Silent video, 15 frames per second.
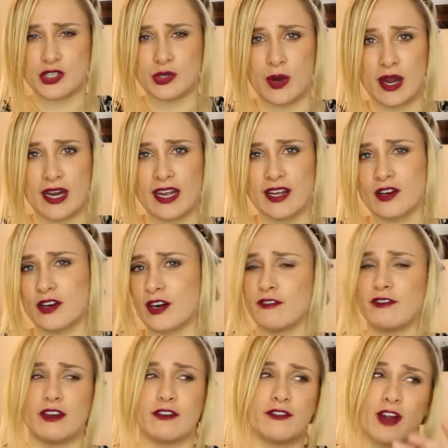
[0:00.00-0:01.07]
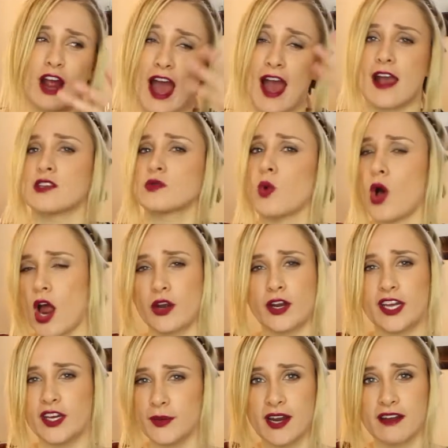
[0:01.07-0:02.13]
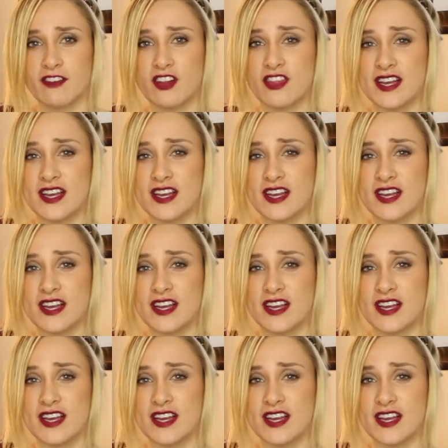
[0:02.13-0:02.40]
sweating or even if your eye's watering or whatever,